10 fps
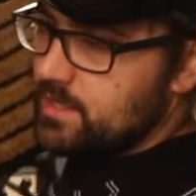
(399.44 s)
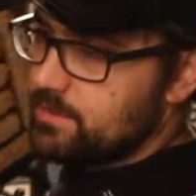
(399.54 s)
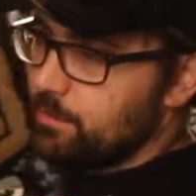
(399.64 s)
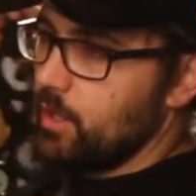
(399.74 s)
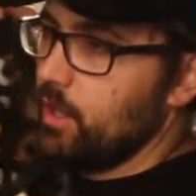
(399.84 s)

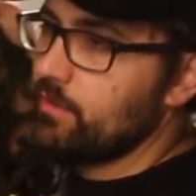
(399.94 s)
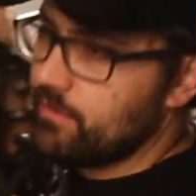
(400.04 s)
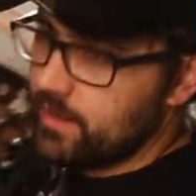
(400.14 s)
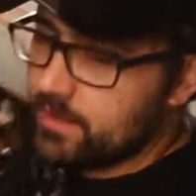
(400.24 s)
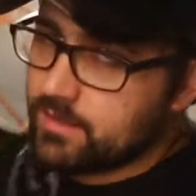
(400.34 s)
is
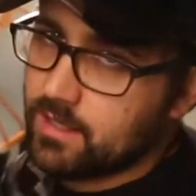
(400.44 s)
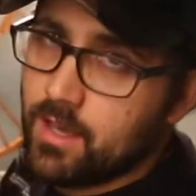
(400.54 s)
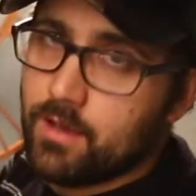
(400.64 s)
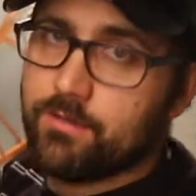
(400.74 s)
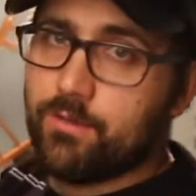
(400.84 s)
perfect
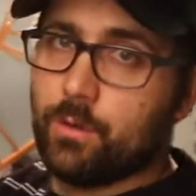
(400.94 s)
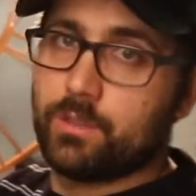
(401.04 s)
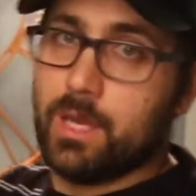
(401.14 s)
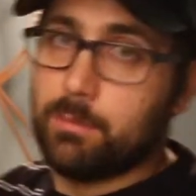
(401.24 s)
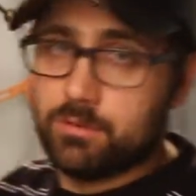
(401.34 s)
for
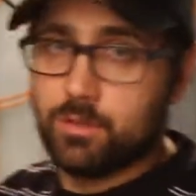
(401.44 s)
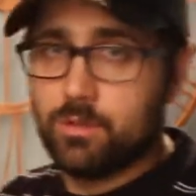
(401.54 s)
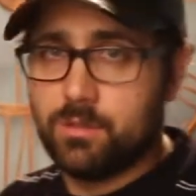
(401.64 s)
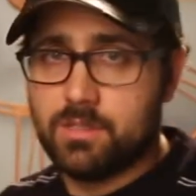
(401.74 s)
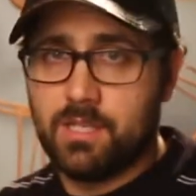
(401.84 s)
double
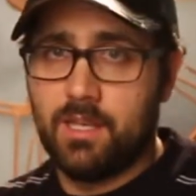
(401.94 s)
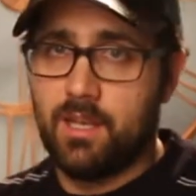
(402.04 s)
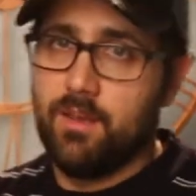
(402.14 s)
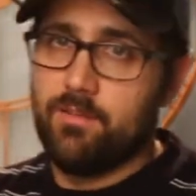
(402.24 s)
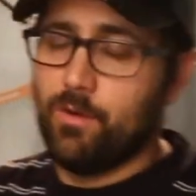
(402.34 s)
doors,
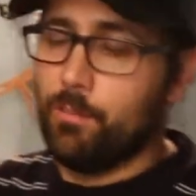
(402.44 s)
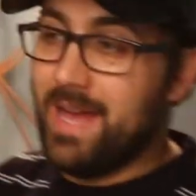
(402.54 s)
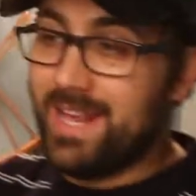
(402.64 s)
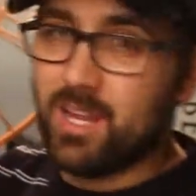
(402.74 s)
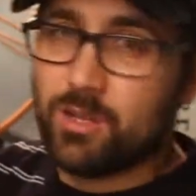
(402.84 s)
for
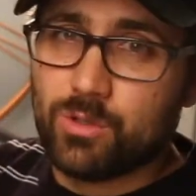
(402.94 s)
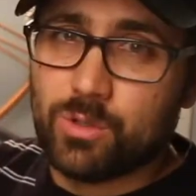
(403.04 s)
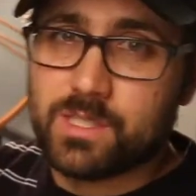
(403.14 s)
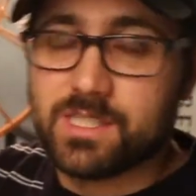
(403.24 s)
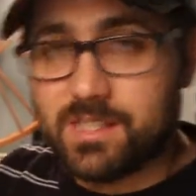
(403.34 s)
patio
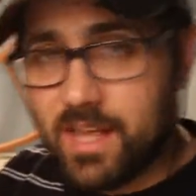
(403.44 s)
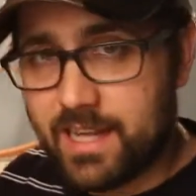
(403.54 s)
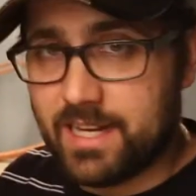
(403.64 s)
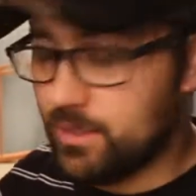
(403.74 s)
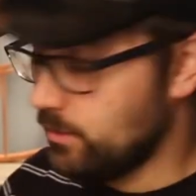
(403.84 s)
doors,
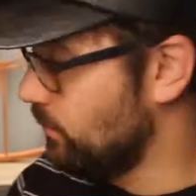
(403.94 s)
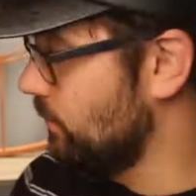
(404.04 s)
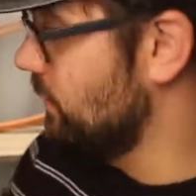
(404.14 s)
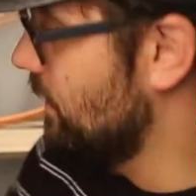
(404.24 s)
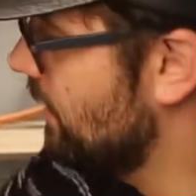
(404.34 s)
sliding
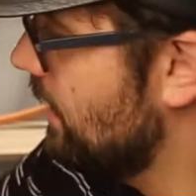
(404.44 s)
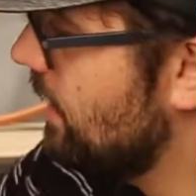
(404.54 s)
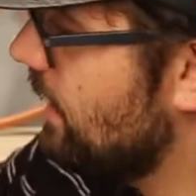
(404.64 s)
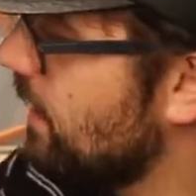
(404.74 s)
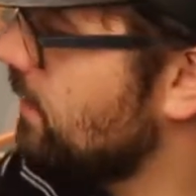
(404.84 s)
doors,
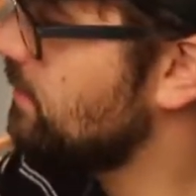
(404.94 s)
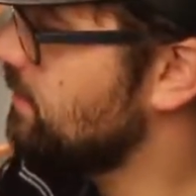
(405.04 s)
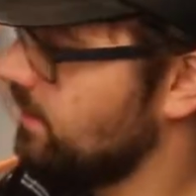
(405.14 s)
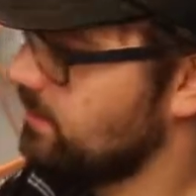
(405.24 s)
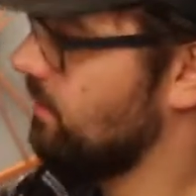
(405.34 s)
and it